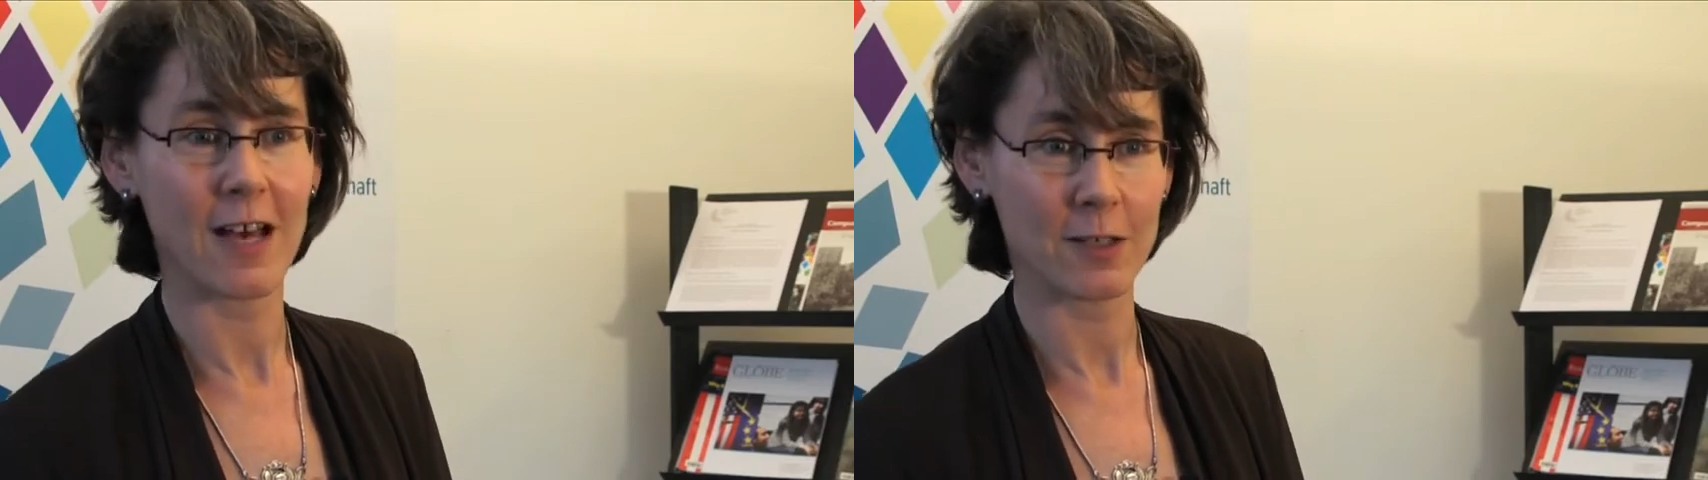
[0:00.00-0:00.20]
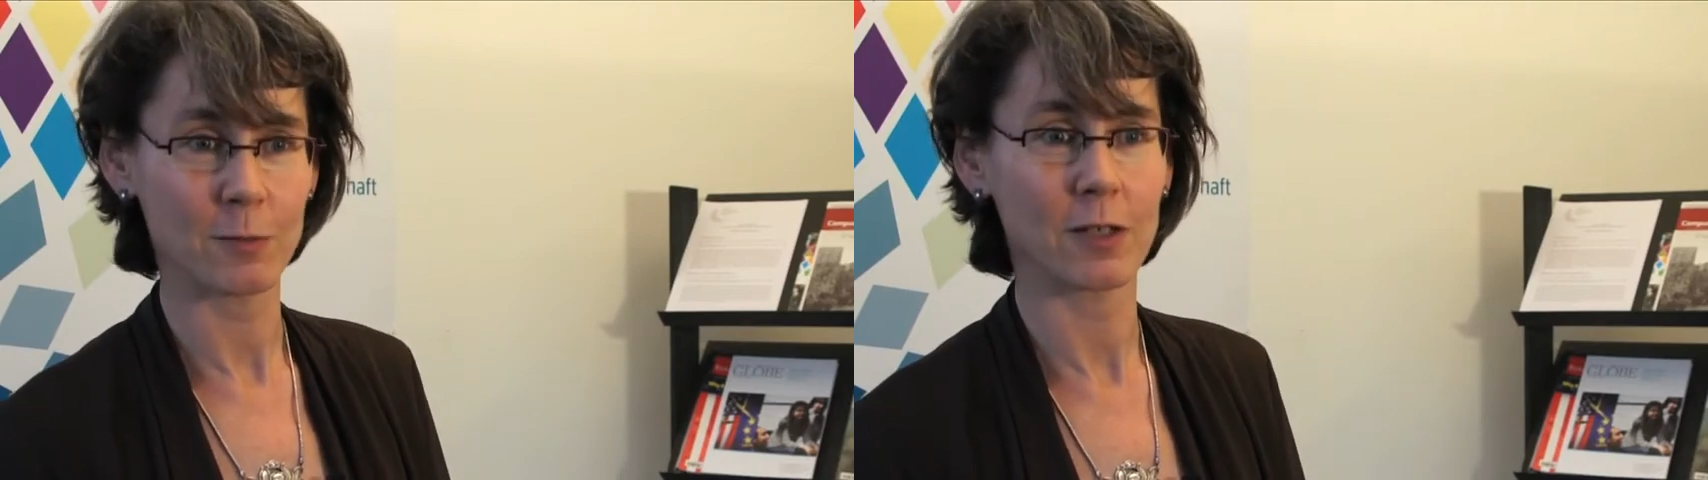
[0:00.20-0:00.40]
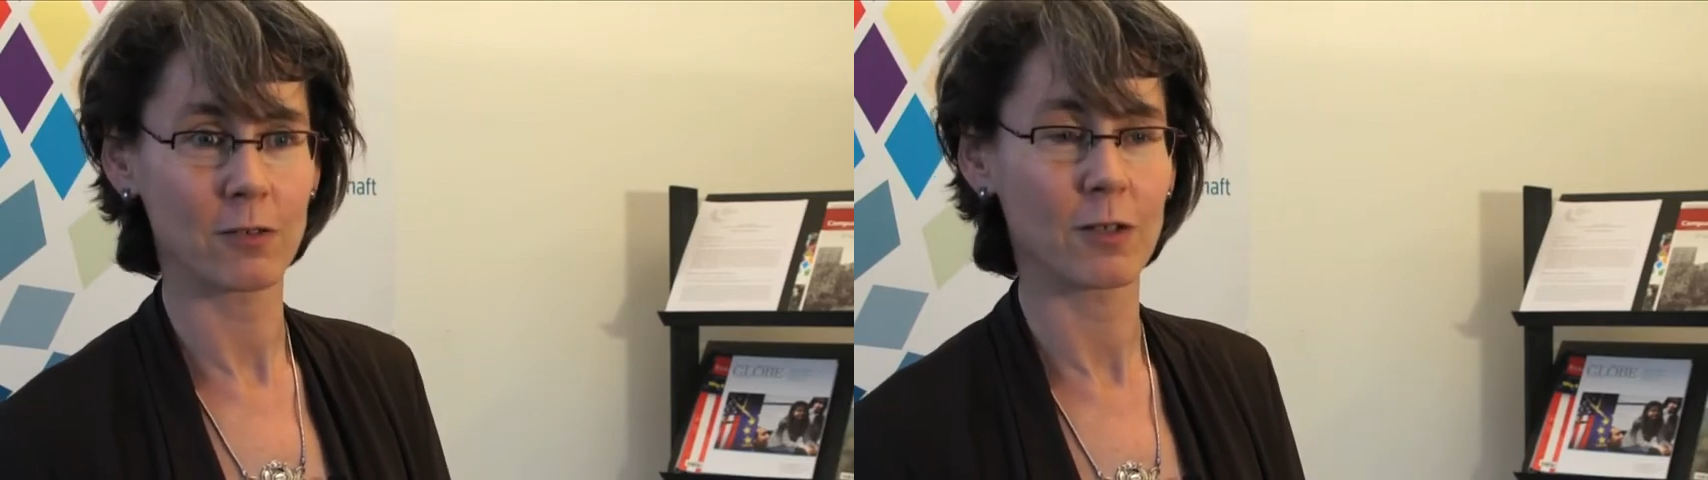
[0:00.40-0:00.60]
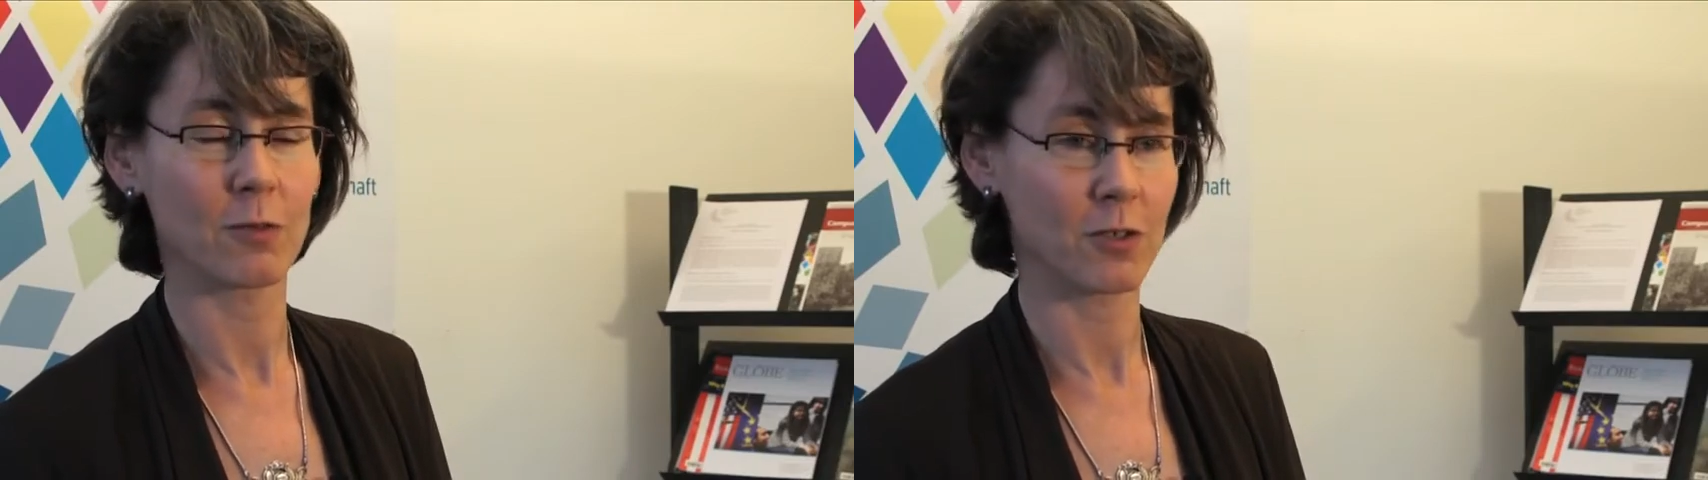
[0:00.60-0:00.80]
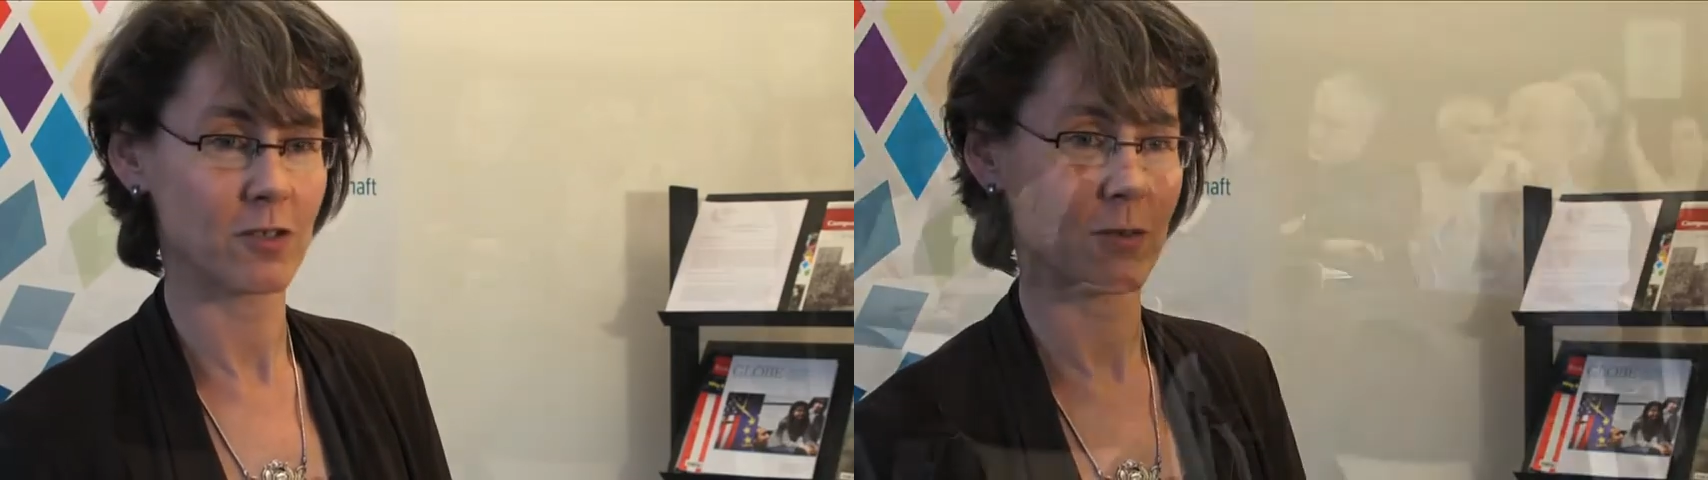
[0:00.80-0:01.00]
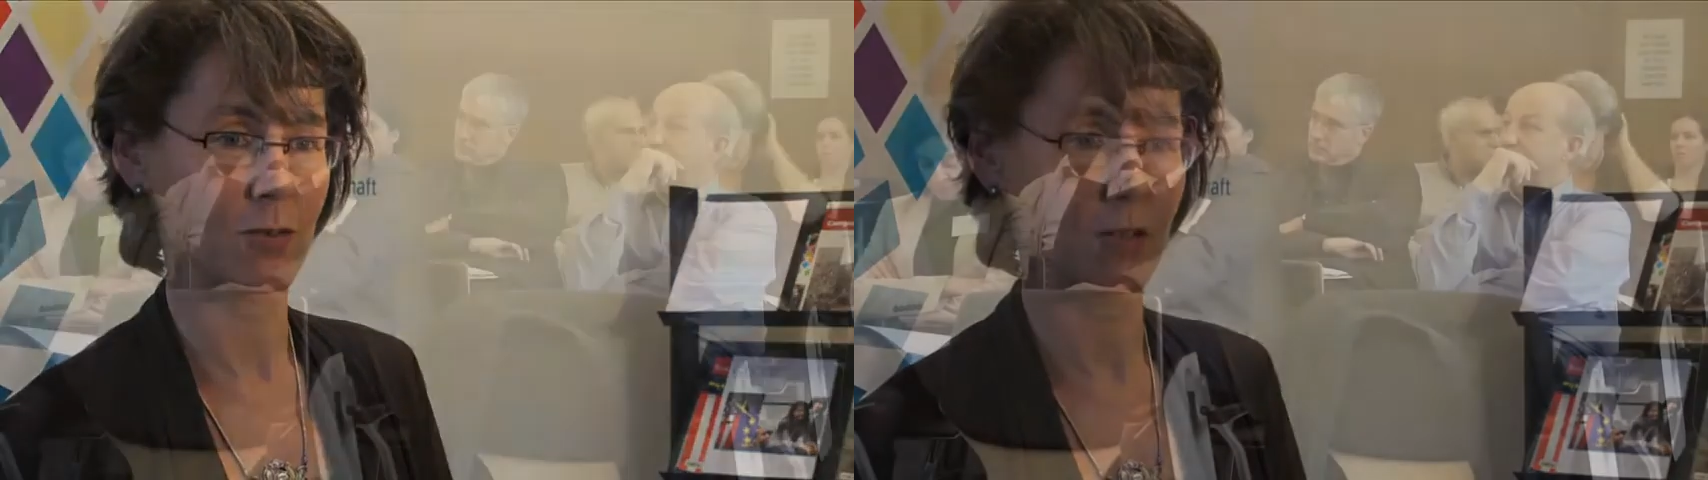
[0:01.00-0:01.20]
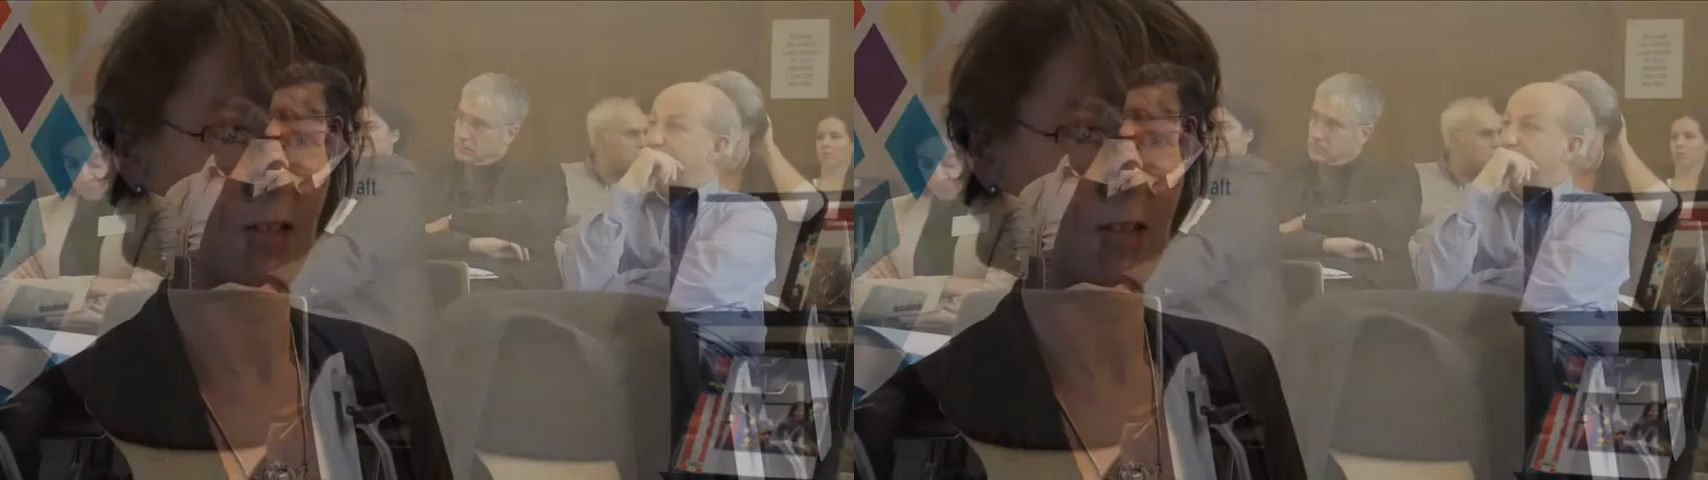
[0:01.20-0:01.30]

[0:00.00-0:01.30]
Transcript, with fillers: aspect to it, which I was